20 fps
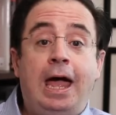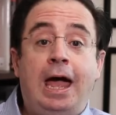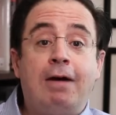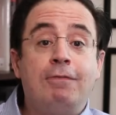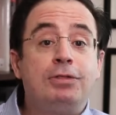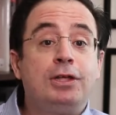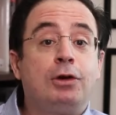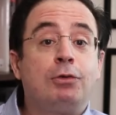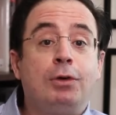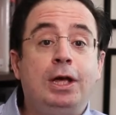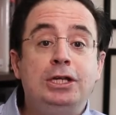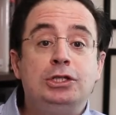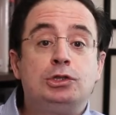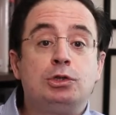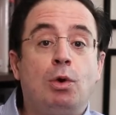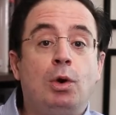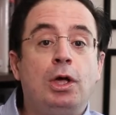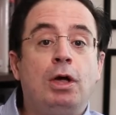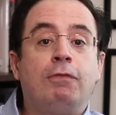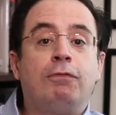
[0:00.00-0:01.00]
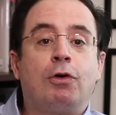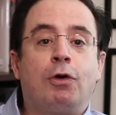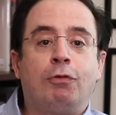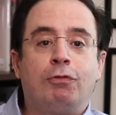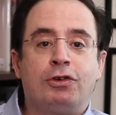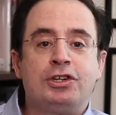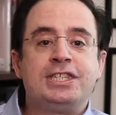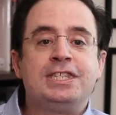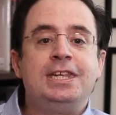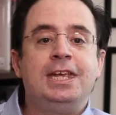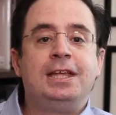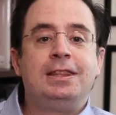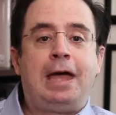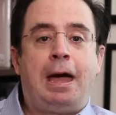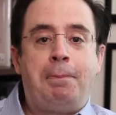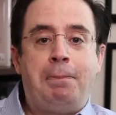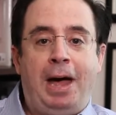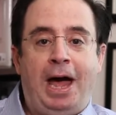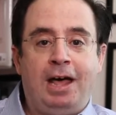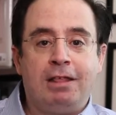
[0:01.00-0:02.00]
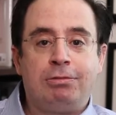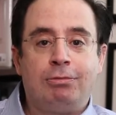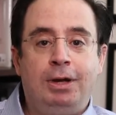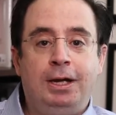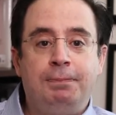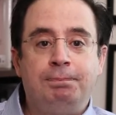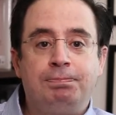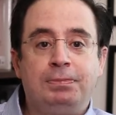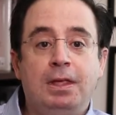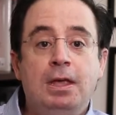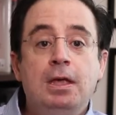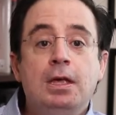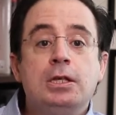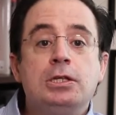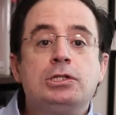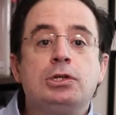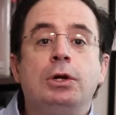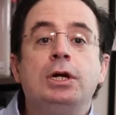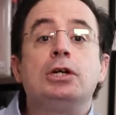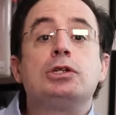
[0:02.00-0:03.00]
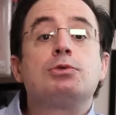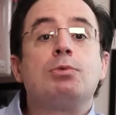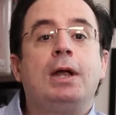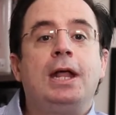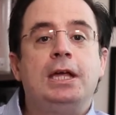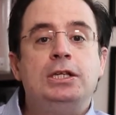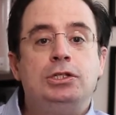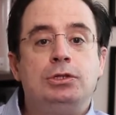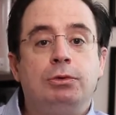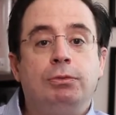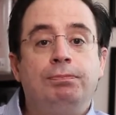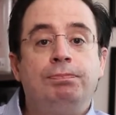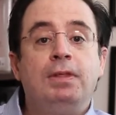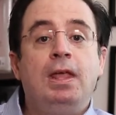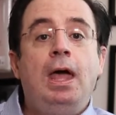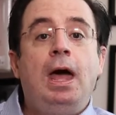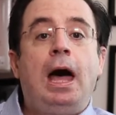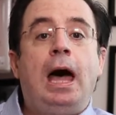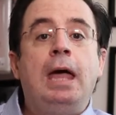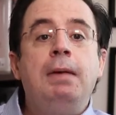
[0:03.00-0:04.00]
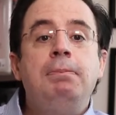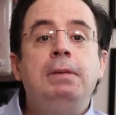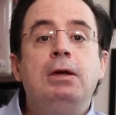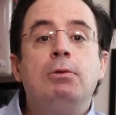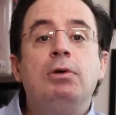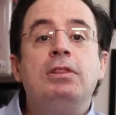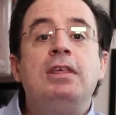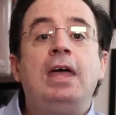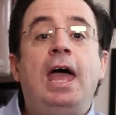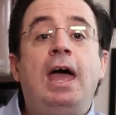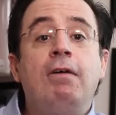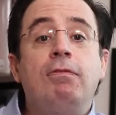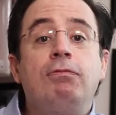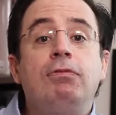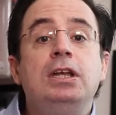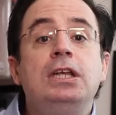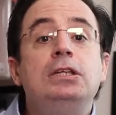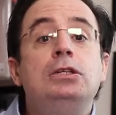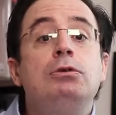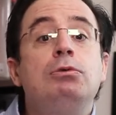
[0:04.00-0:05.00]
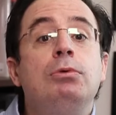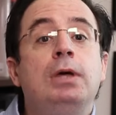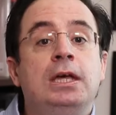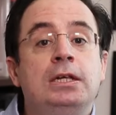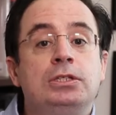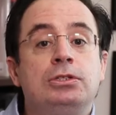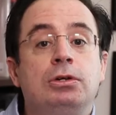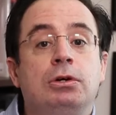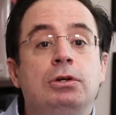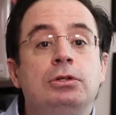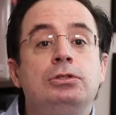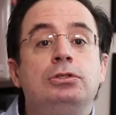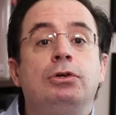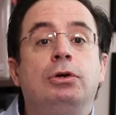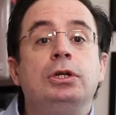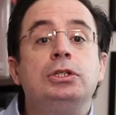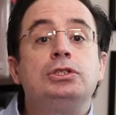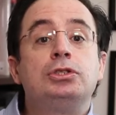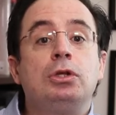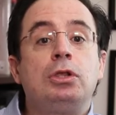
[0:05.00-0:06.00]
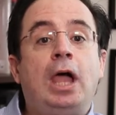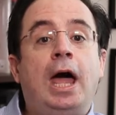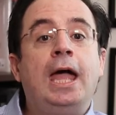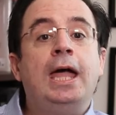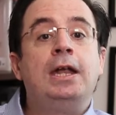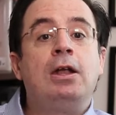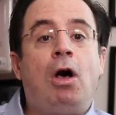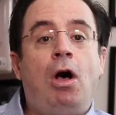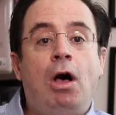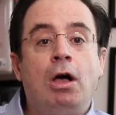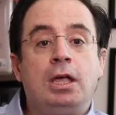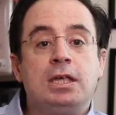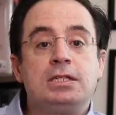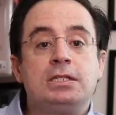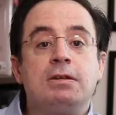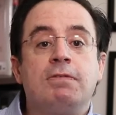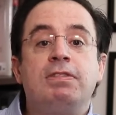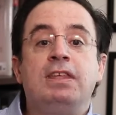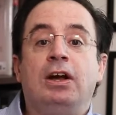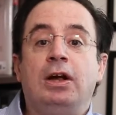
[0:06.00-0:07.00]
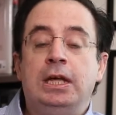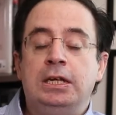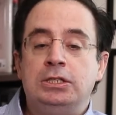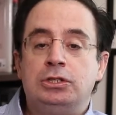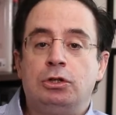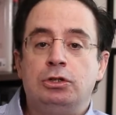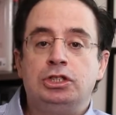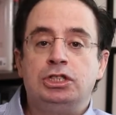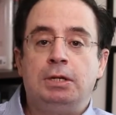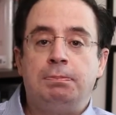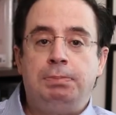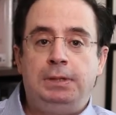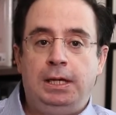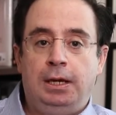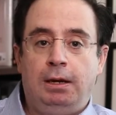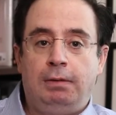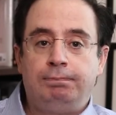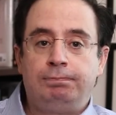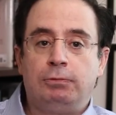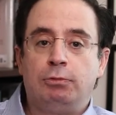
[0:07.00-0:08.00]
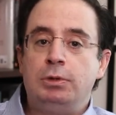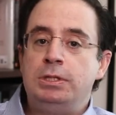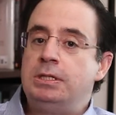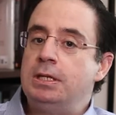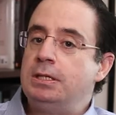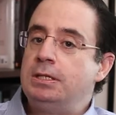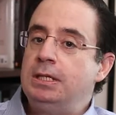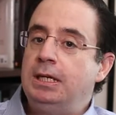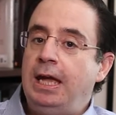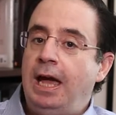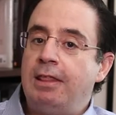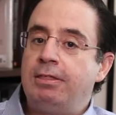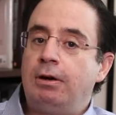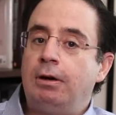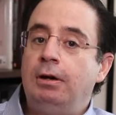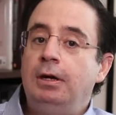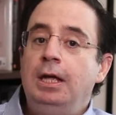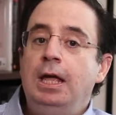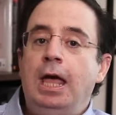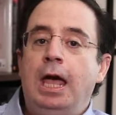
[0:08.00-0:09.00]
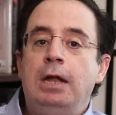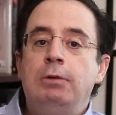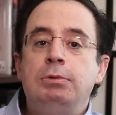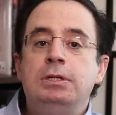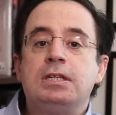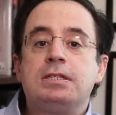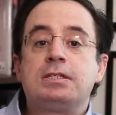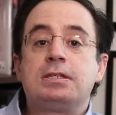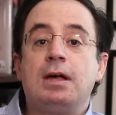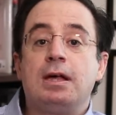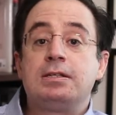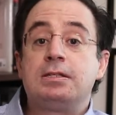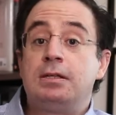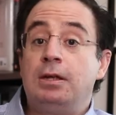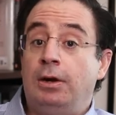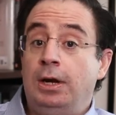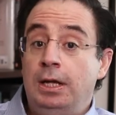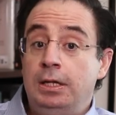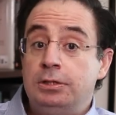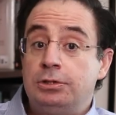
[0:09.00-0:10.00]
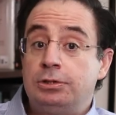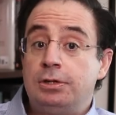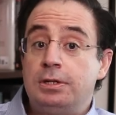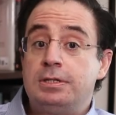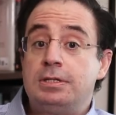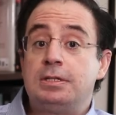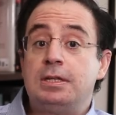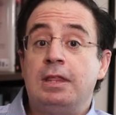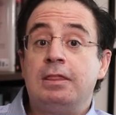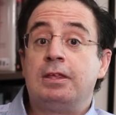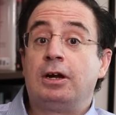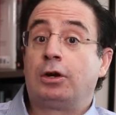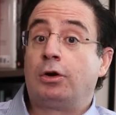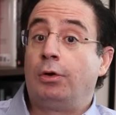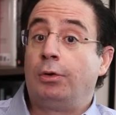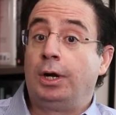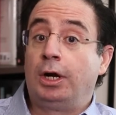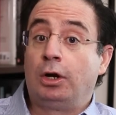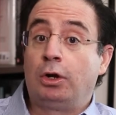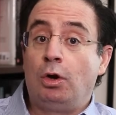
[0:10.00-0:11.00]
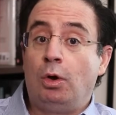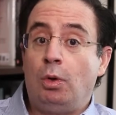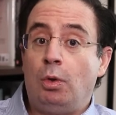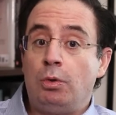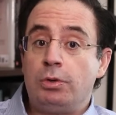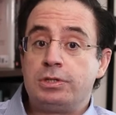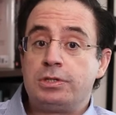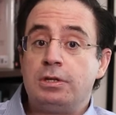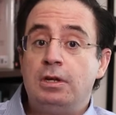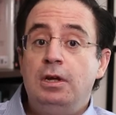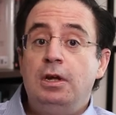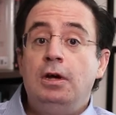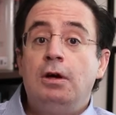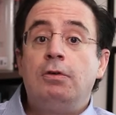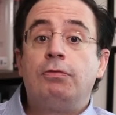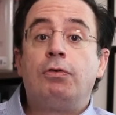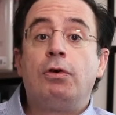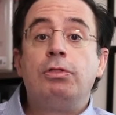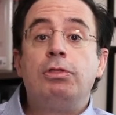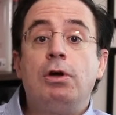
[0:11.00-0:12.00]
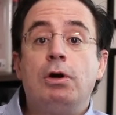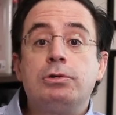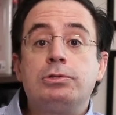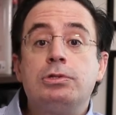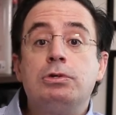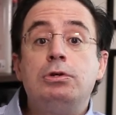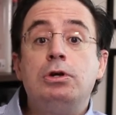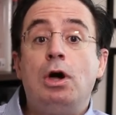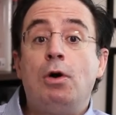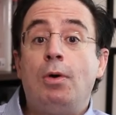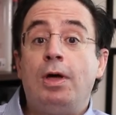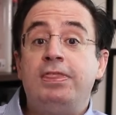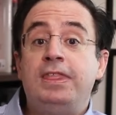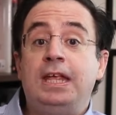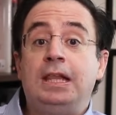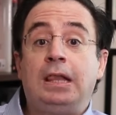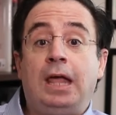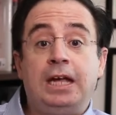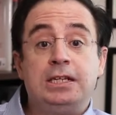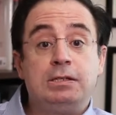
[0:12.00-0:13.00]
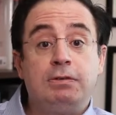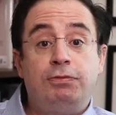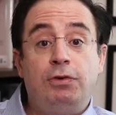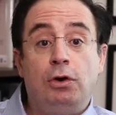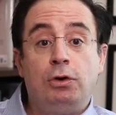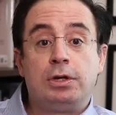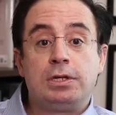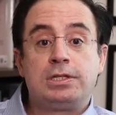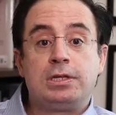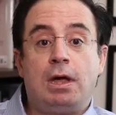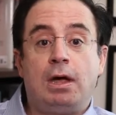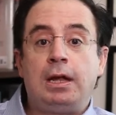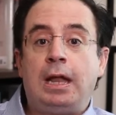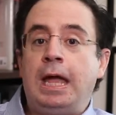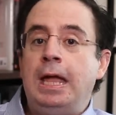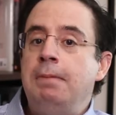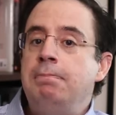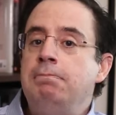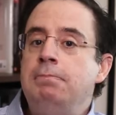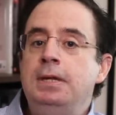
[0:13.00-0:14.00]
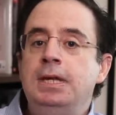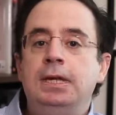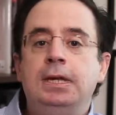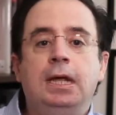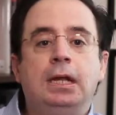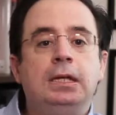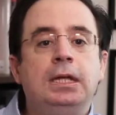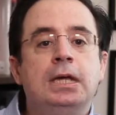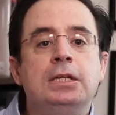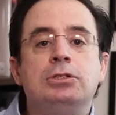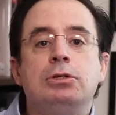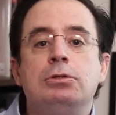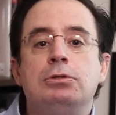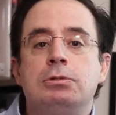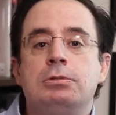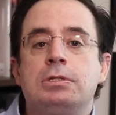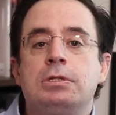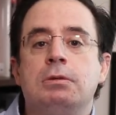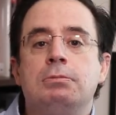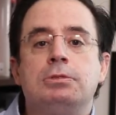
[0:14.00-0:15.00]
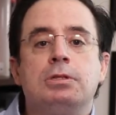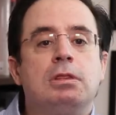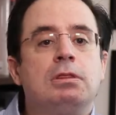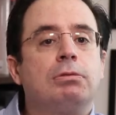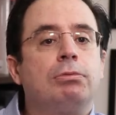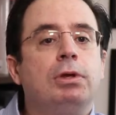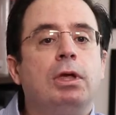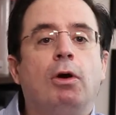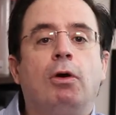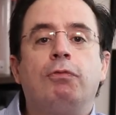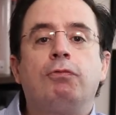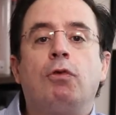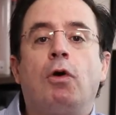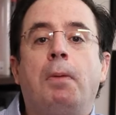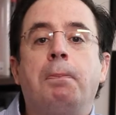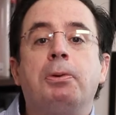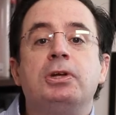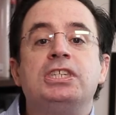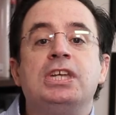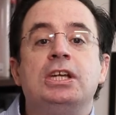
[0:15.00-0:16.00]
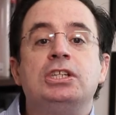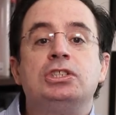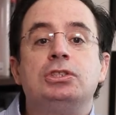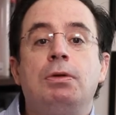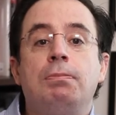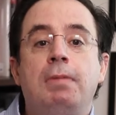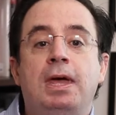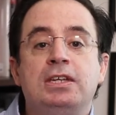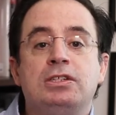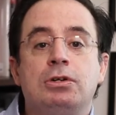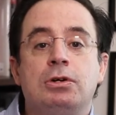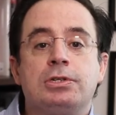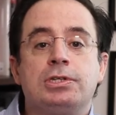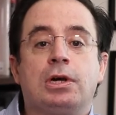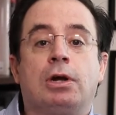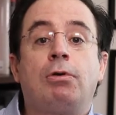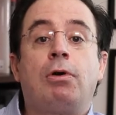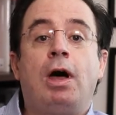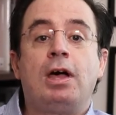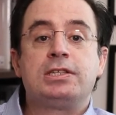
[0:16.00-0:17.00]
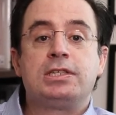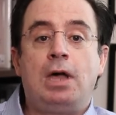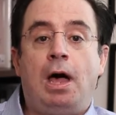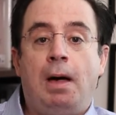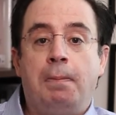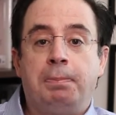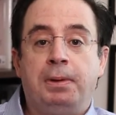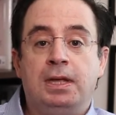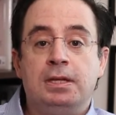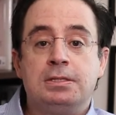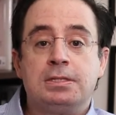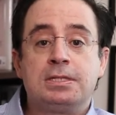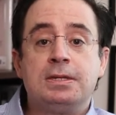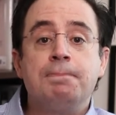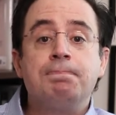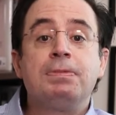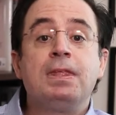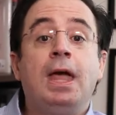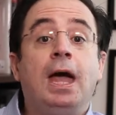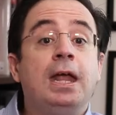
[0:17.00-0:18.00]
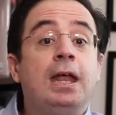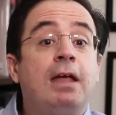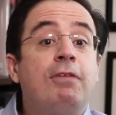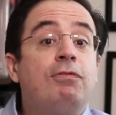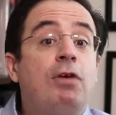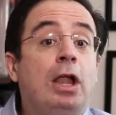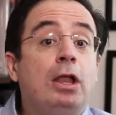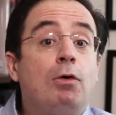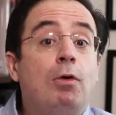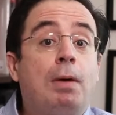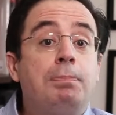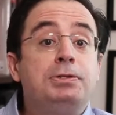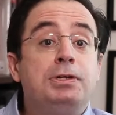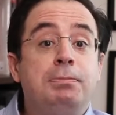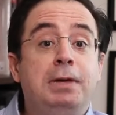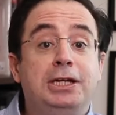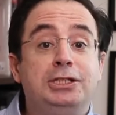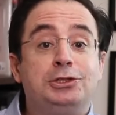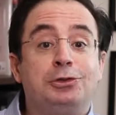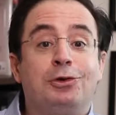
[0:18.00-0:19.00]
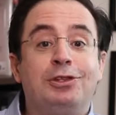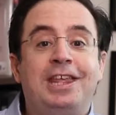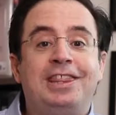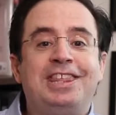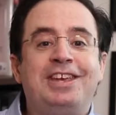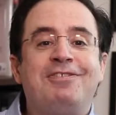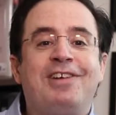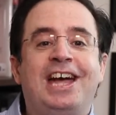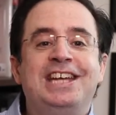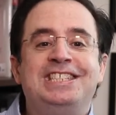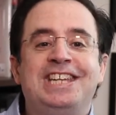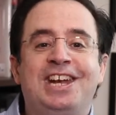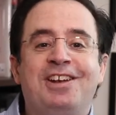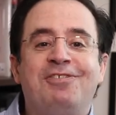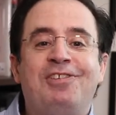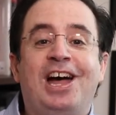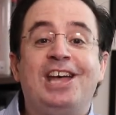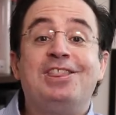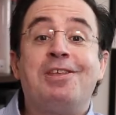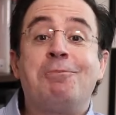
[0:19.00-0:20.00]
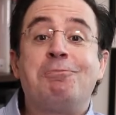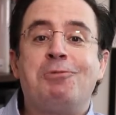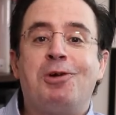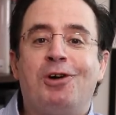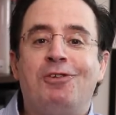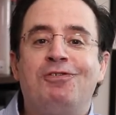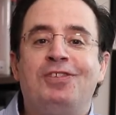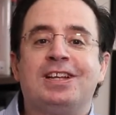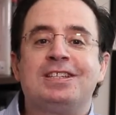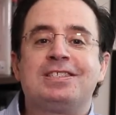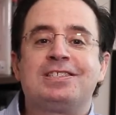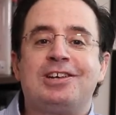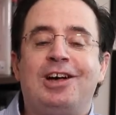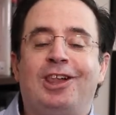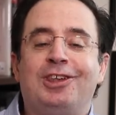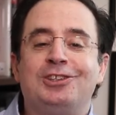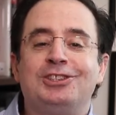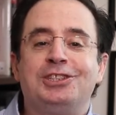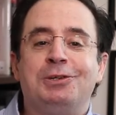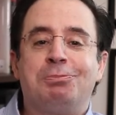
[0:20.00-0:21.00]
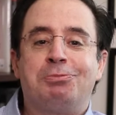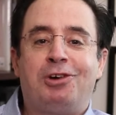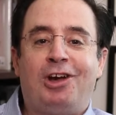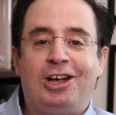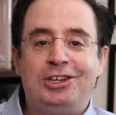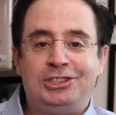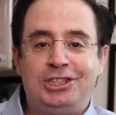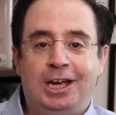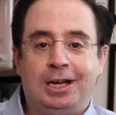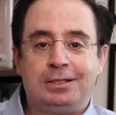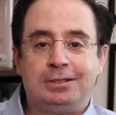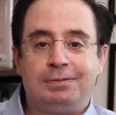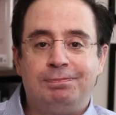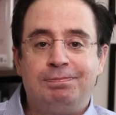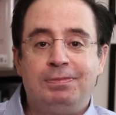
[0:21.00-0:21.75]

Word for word: I have the great joy of overseeing that pathway. So here's what I do. I meet with every new intern during July and August of their internship year. We sit together and we discuss their interests and their career goals. For those who know what they'd like to focus on, I immediately introduce them to three or four potential mentors across Hopkins, and I follow up to make sure that they've identified the perfect scholarship project.